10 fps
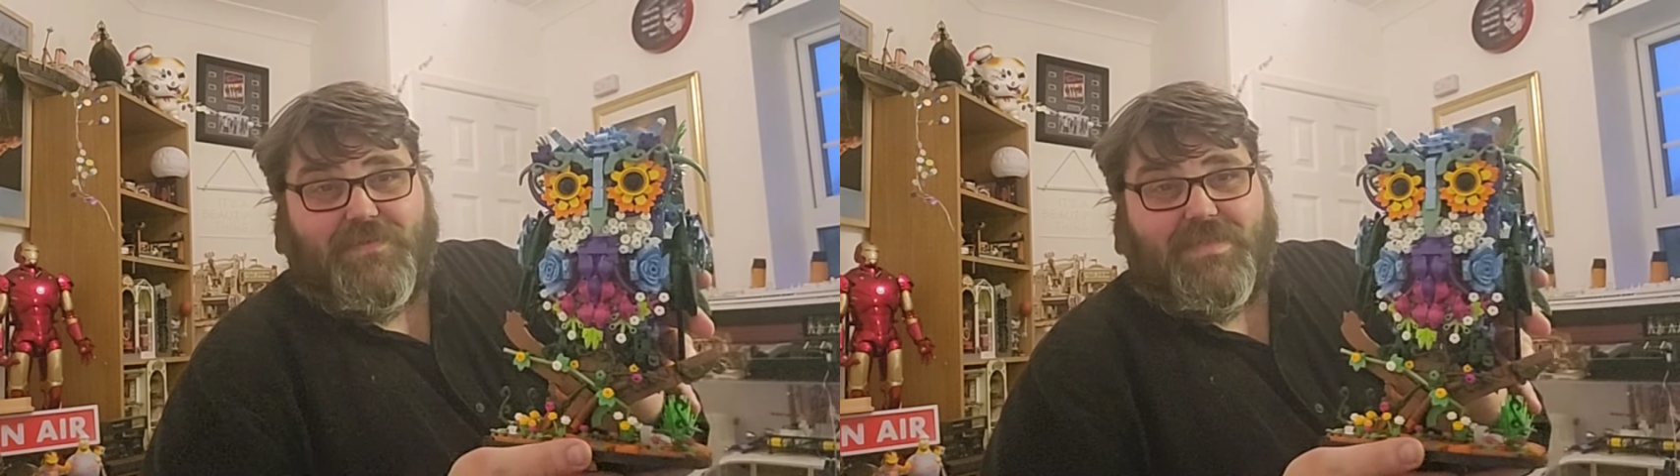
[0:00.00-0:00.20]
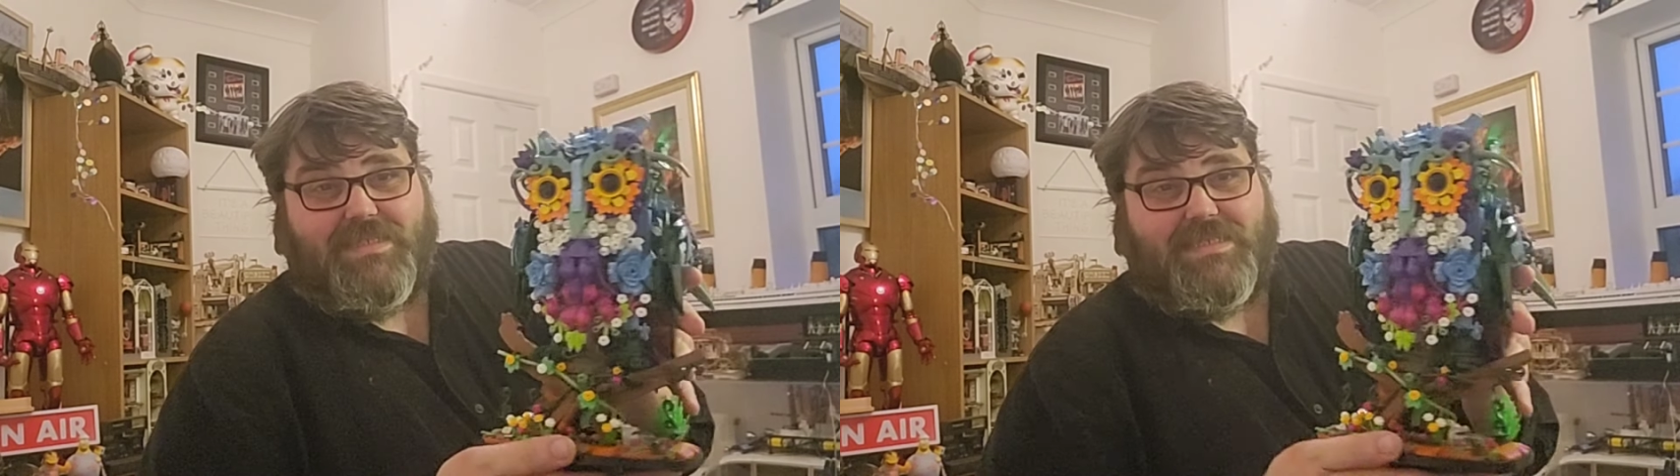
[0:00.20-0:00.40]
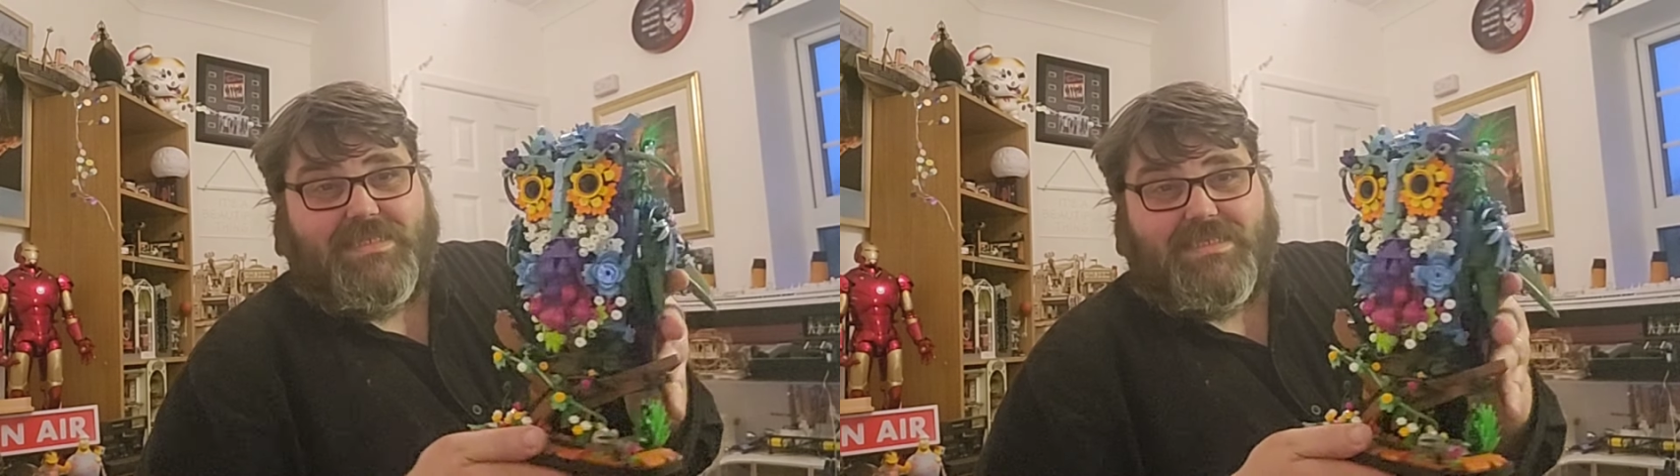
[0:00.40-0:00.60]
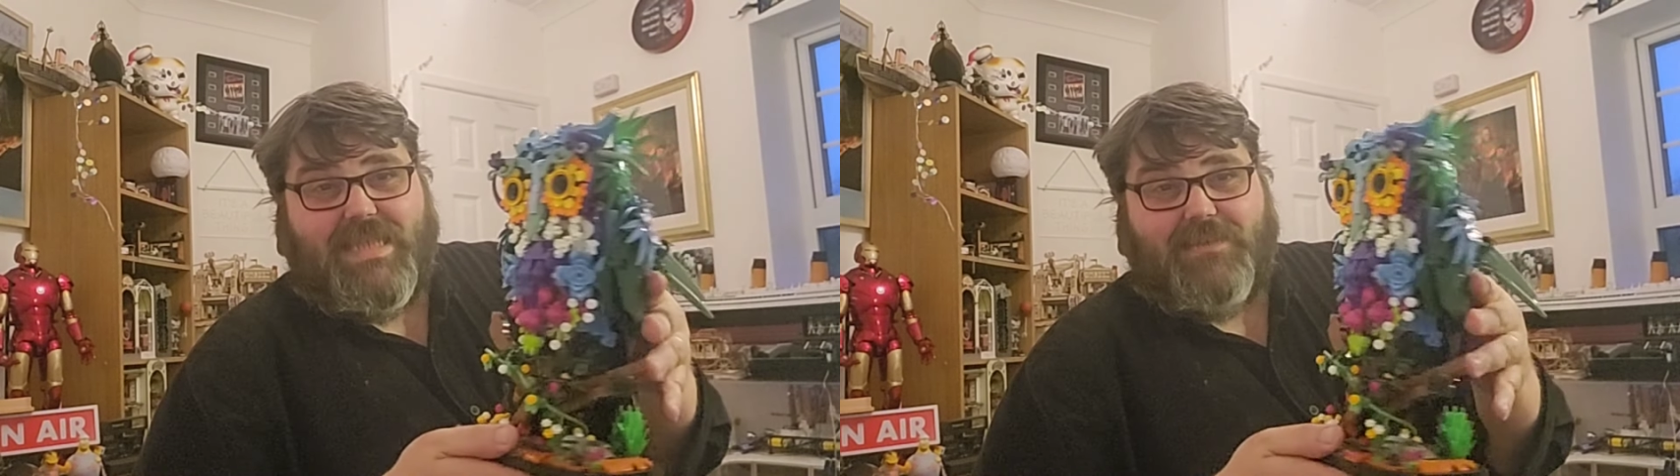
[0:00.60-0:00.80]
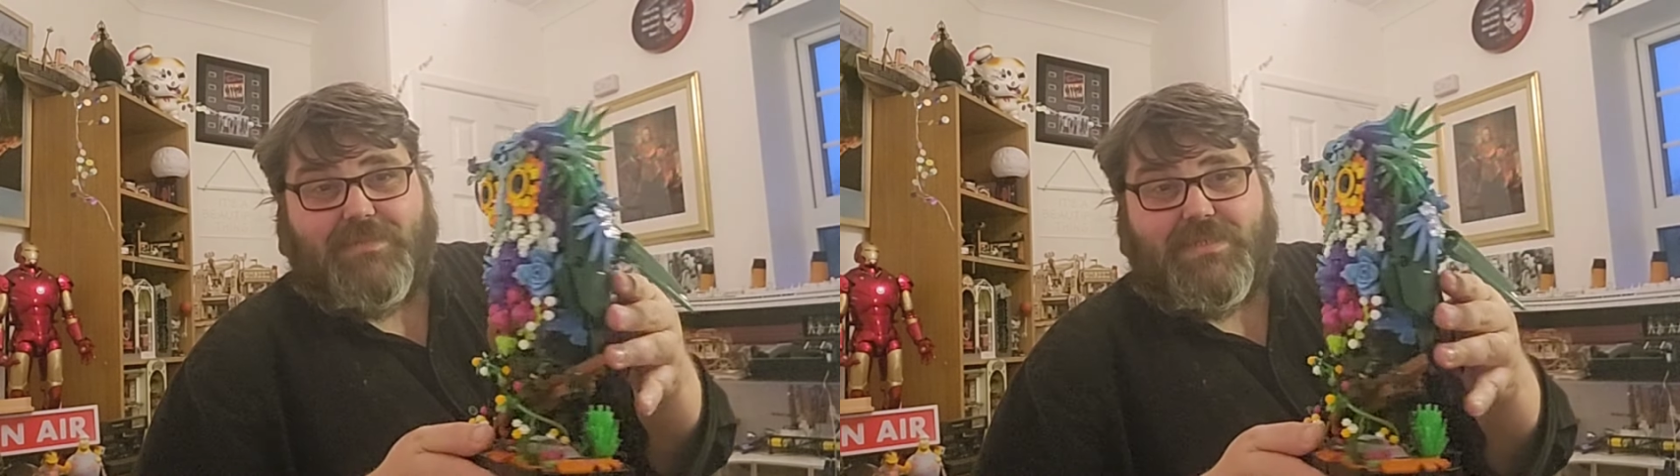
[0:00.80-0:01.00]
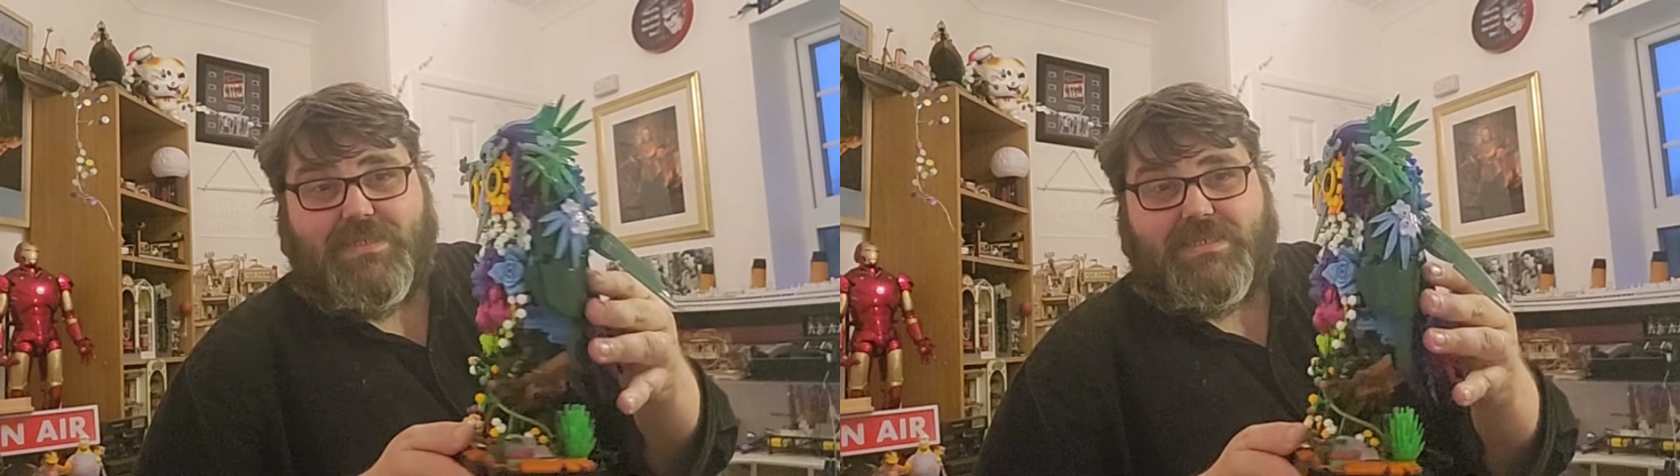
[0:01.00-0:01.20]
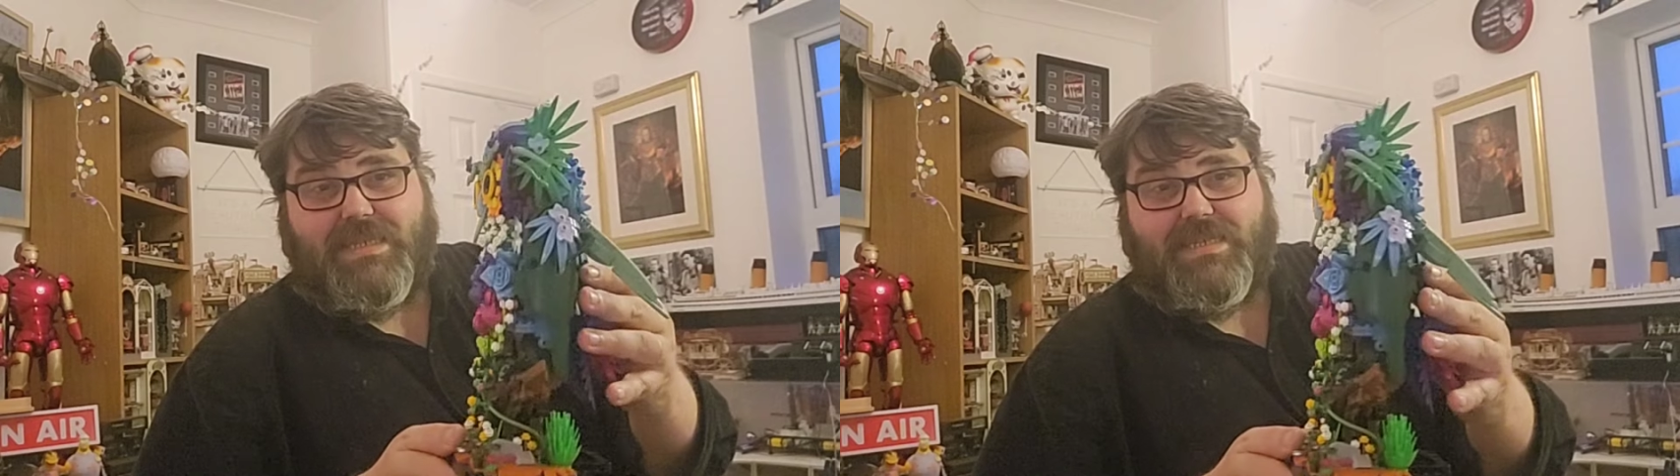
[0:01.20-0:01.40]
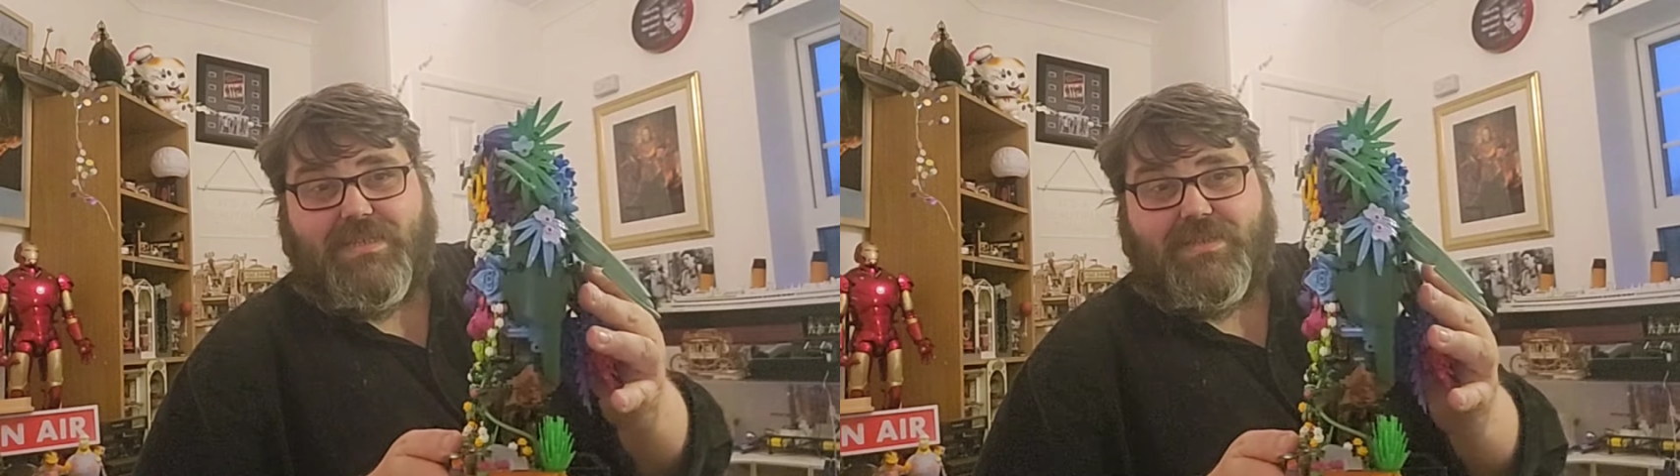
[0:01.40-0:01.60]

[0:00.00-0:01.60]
This is absolutely stunning.